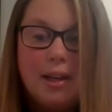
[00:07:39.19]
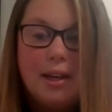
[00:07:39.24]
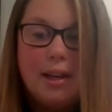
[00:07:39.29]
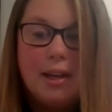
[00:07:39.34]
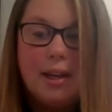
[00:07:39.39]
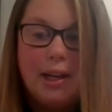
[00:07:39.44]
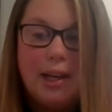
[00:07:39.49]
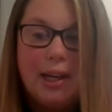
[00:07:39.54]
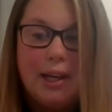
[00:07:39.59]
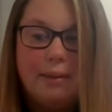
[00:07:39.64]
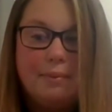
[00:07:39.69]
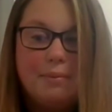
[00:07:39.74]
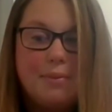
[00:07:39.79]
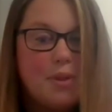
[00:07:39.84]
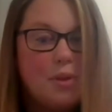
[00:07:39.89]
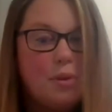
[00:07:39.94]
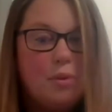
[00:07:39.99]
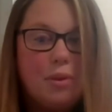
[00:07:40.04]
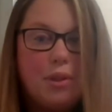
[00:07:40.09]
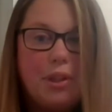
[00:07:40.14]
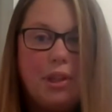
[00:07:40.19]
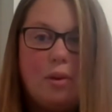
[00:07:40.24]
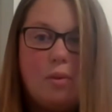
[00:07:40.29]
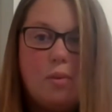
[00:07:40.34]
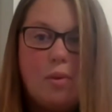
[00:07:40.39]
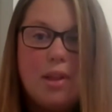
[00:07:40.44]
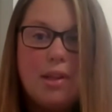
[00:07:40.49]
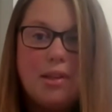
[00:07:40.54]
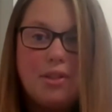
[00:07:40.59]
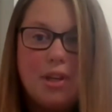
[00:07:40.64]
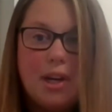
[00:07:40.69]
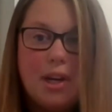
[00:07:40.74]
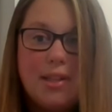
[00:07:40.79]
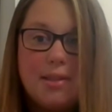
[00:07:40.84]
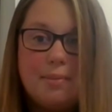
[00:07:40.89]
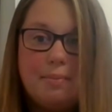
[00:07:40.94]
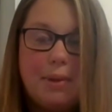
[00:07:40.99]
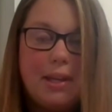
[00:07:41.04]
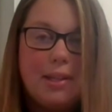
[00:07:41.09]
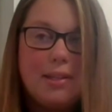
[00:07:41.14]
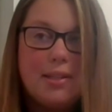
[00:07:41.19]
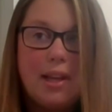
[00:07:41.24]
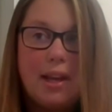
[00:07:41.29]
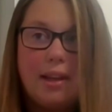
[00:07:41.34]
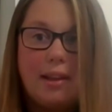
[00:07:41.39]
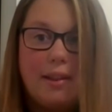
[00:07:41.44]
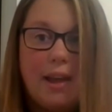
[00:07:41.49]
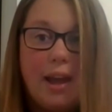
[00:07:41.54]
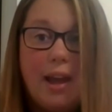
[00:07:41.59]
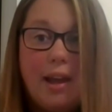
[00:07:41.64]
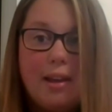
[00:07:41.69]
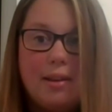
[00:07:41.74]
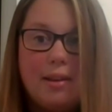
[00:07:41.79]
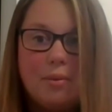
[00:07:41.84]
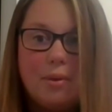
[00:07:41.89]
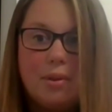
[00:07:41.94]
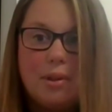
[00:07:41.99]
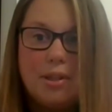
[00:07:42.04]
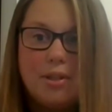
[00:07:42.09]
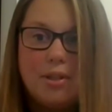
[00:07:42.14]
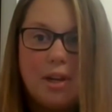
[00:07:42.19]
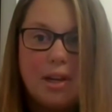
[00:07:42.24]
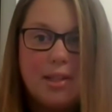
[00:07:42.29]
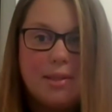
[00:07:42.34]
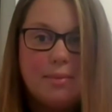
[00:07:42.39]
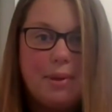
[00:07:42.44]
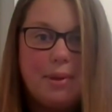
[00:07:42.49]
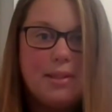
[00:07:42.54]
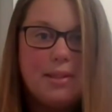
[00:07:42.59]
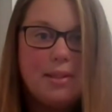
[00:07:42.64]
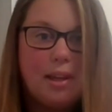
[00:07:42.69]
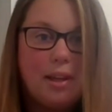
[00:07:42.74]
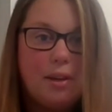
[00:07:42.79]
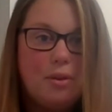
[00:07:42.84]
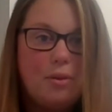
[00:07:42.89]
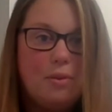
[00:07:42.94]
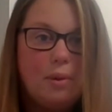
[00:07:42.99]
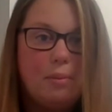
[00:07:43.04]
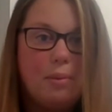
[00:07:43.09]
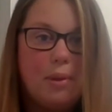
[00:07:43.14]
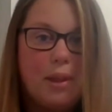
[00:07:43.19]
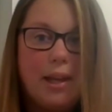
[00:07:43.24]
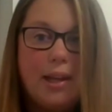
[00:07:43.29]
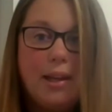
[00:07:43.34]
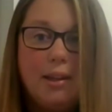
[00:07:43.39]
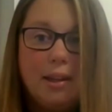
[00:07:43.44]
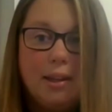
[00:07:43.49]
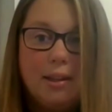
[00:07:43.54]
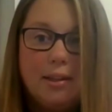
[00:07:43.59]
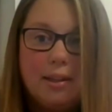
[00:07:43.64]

So, we'll adjust based on that, and we'll adjust based on who we're playing.